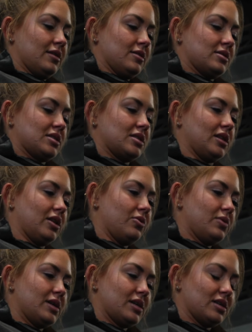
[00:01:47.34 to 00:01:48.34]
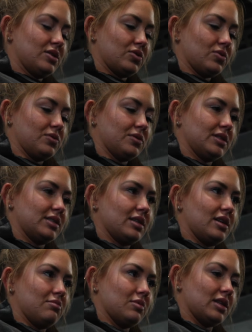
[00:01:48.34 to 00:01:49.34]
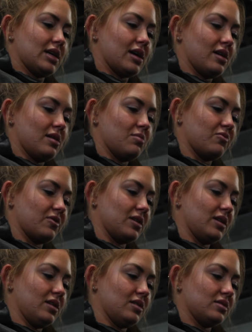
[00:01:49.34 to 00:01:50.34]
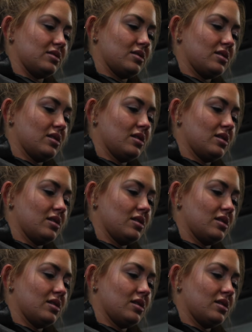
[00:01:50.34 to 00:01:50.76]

Slow and controlled is the name of the game for these.